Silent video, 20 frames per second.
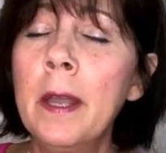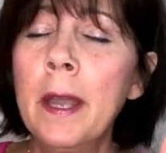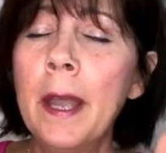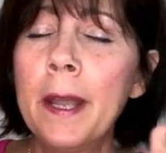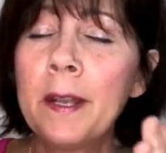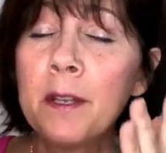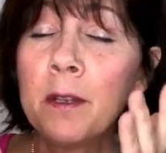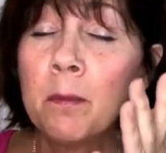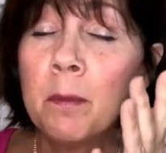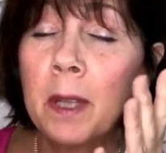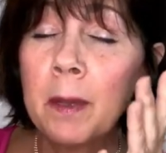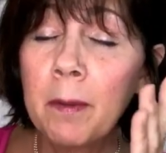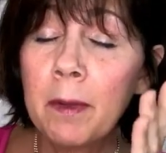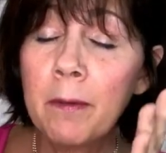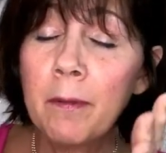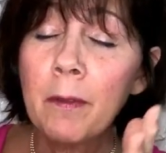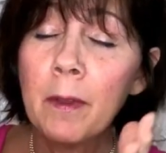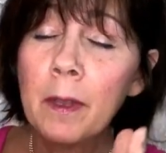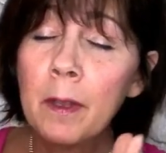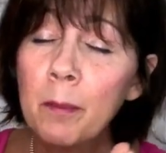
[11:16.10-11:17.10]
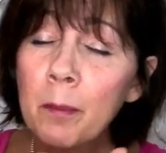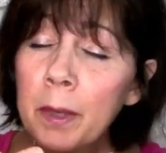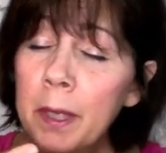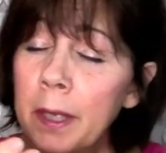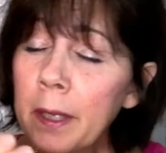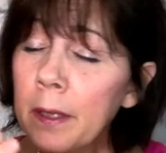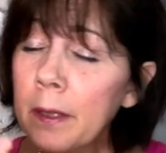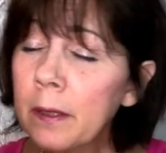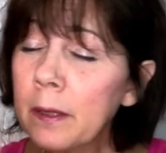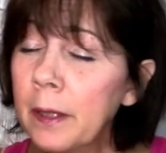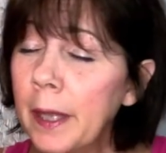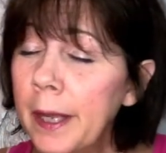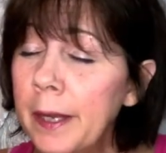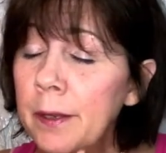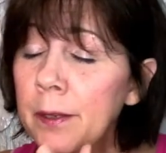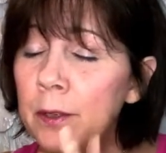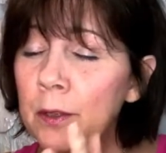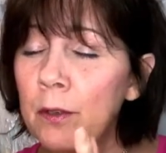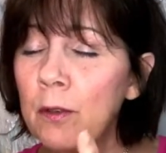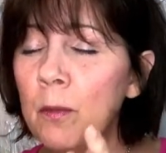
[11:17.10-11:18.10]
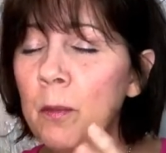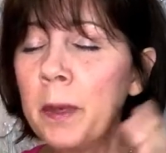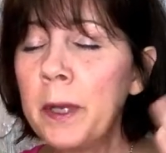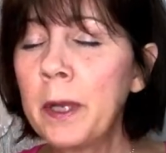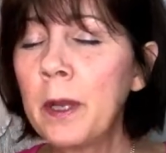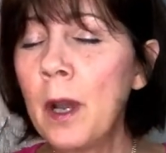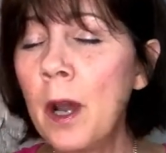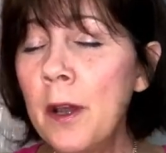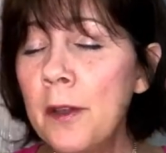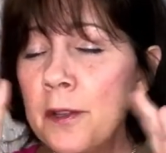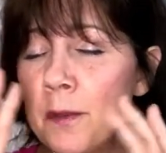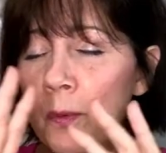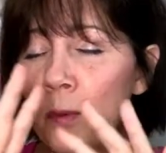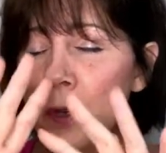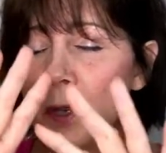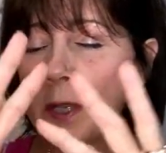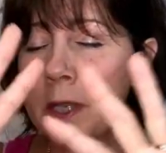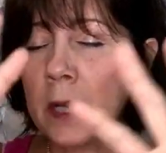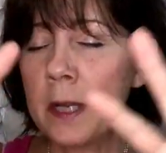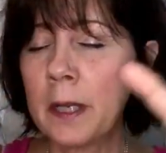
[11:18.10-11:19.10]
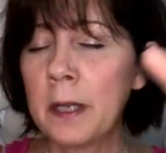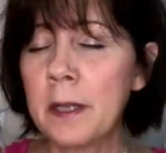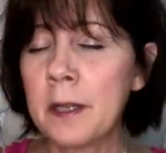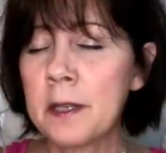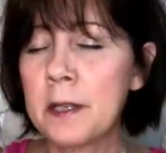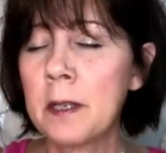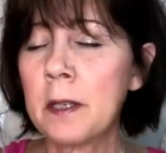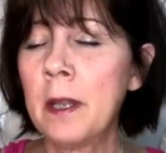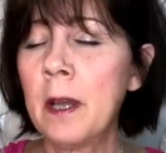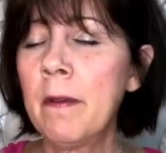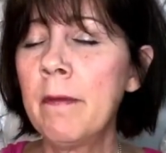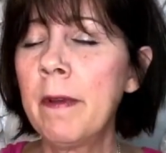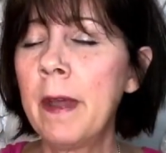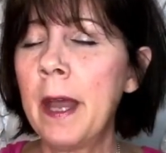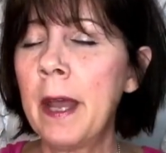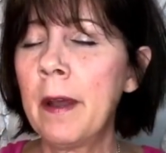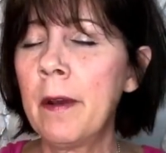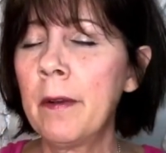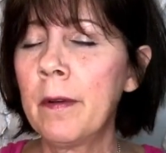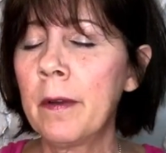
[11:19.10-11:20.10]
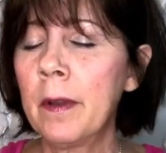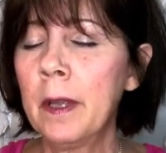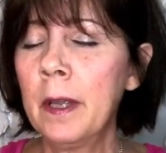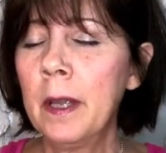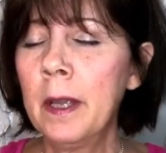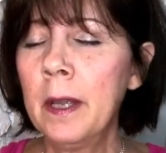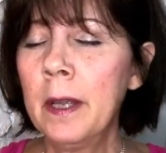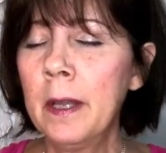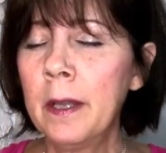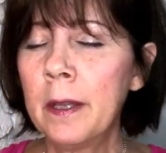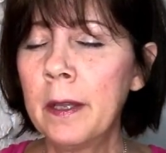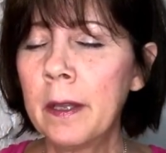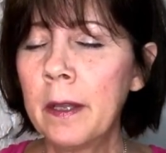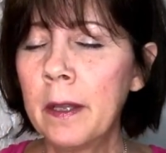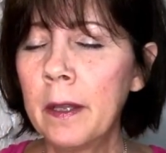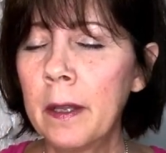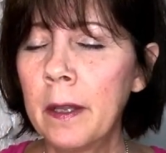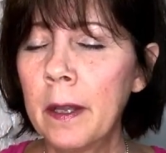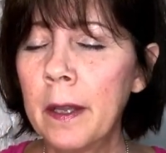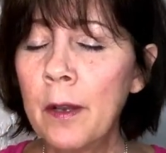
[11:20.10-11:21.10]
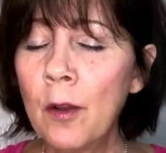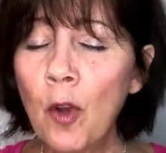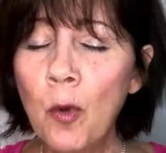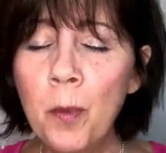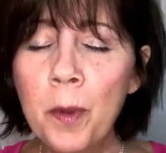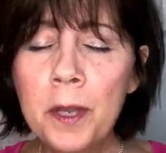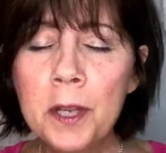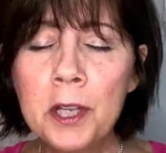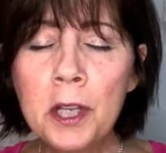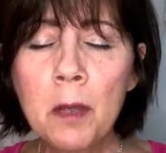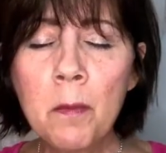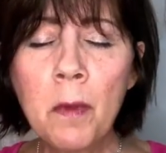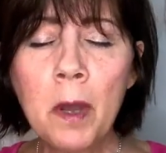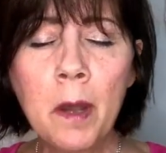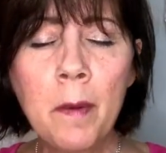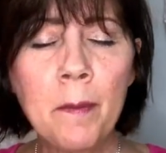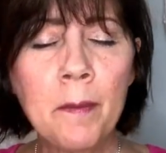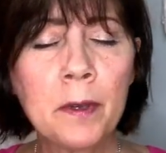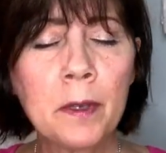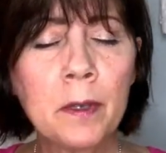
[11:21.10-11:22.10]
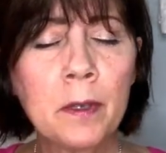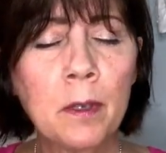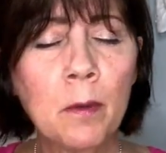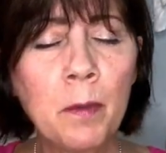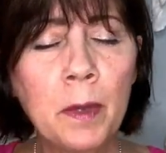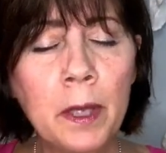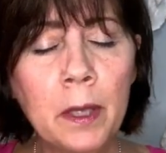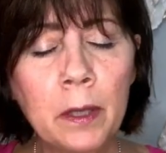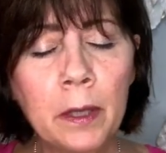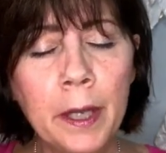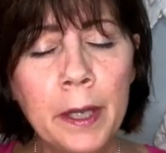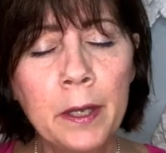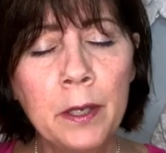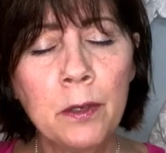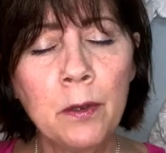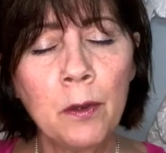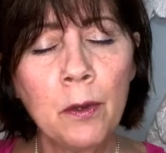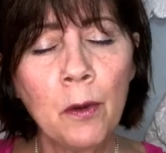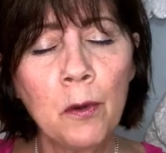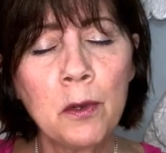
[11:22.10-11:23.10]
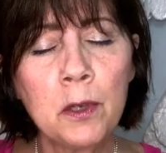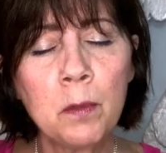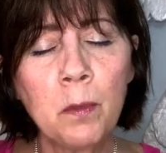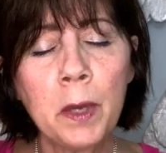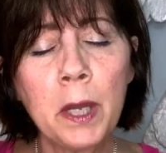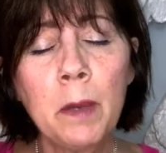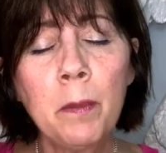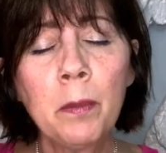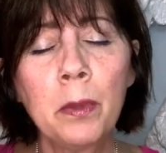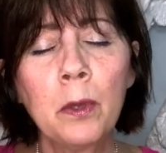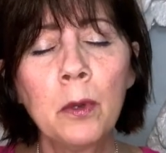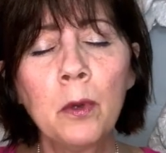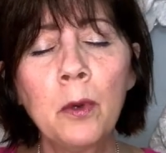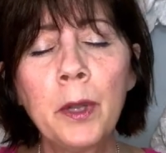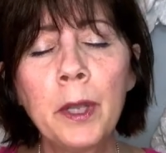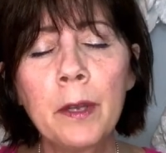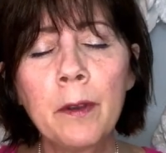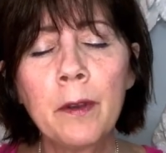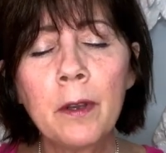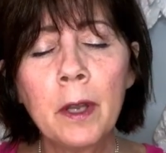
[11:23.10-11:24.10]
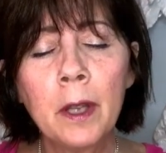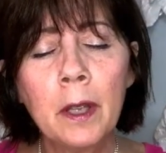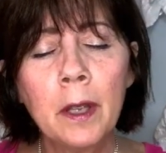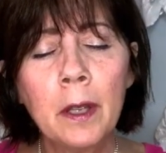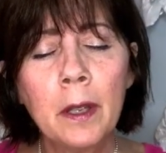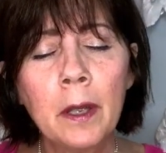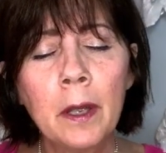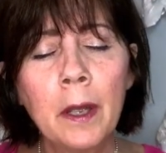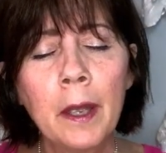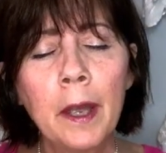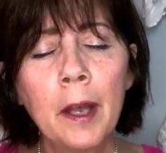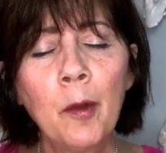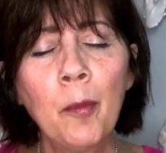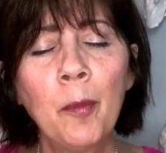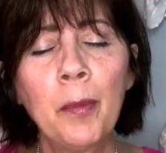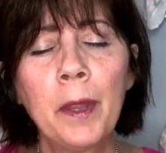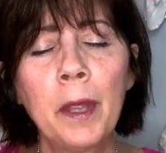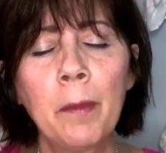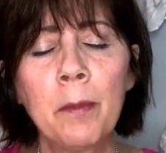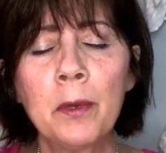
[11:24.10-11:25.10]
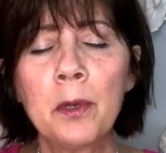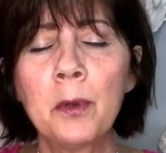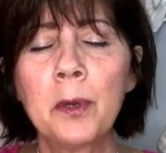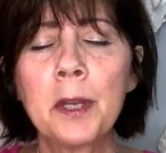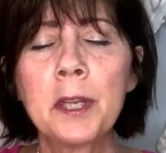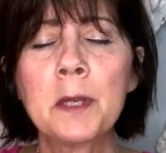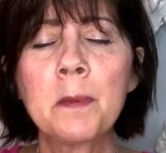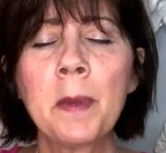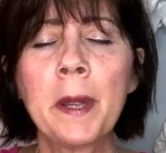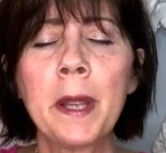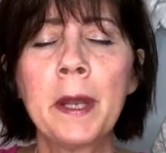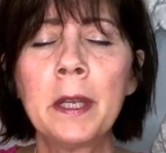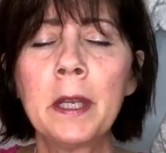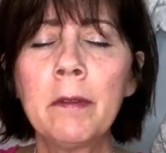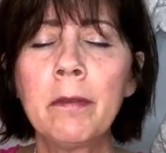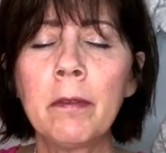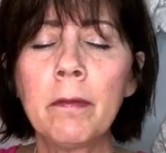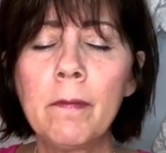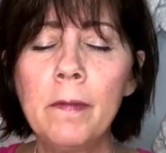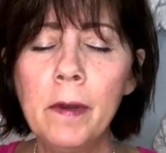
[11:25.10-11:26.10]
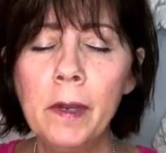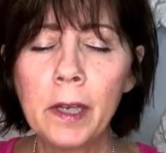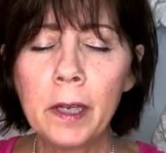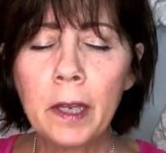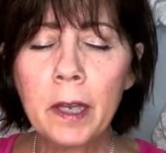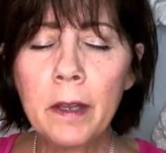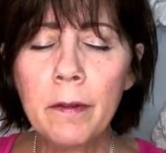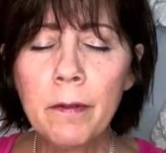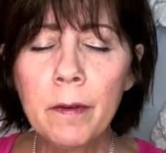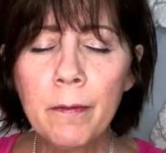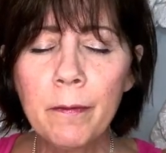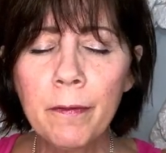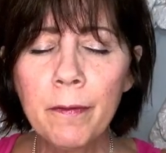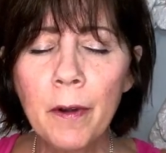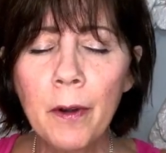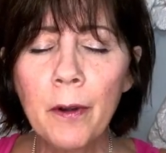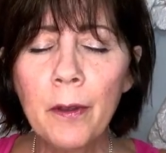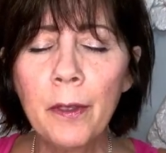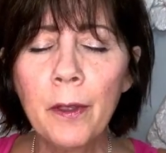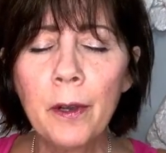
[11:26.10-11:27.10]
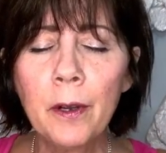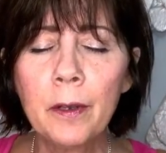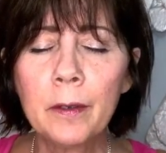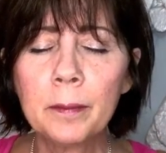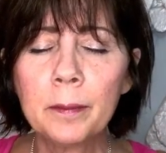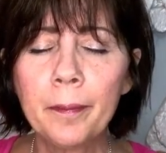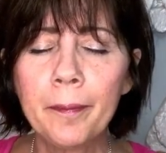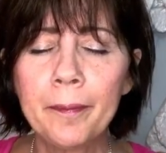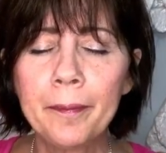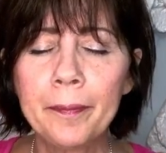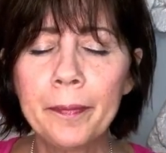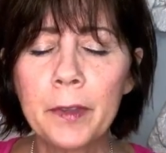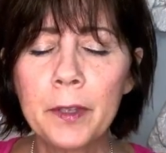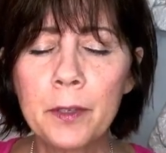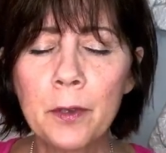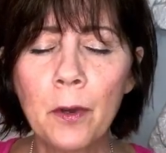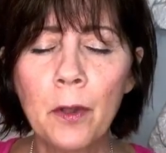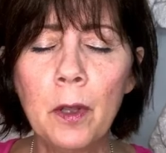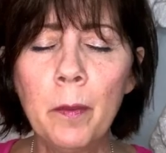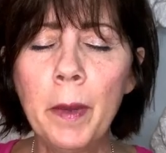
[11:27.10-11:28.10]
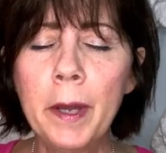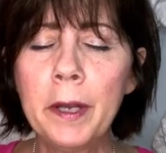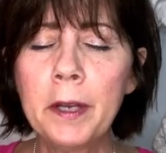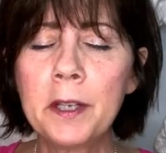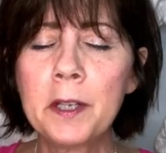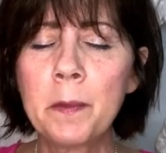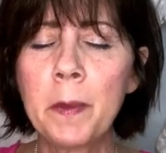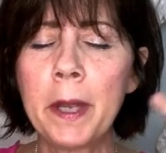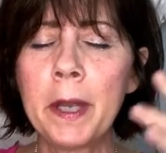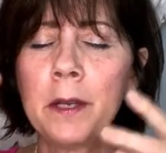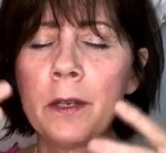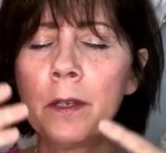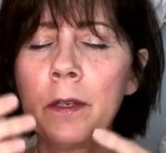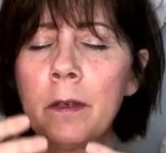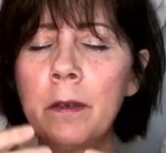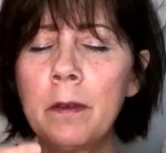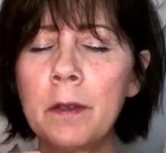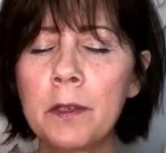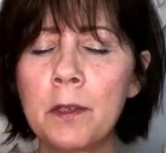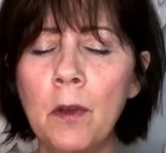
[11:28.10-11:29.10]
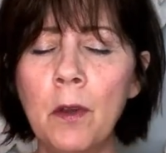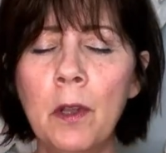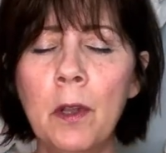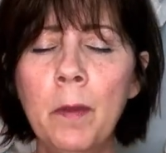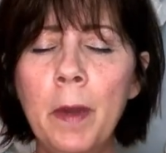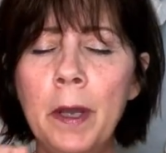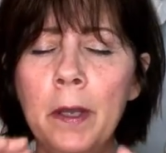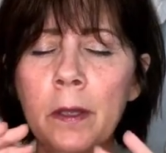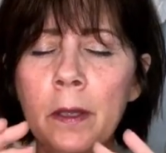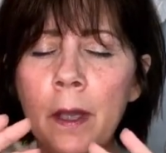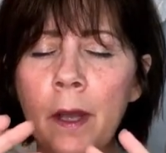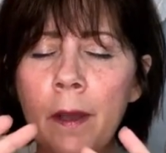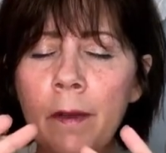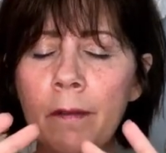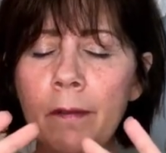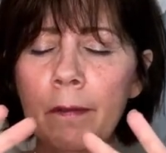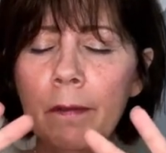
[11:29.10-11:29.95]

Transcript: and to maybe being led to, because we're sending this love out, it opens them up to be led to those people who can help them to expand even further. It's all about expansion. It's all about love.